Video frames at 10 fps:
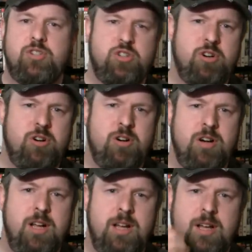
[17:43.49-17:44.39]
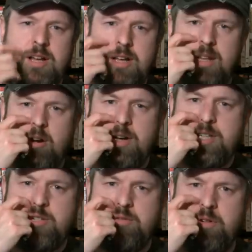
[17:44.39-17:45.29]
Sure, Laurie
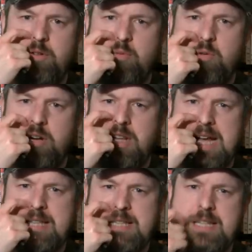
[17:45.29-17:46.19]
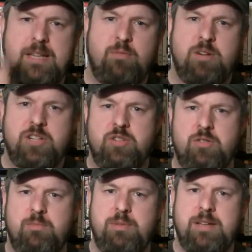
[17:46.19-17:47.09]
Strode wore glasses in the
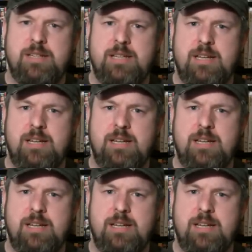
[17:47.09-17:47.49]
original, but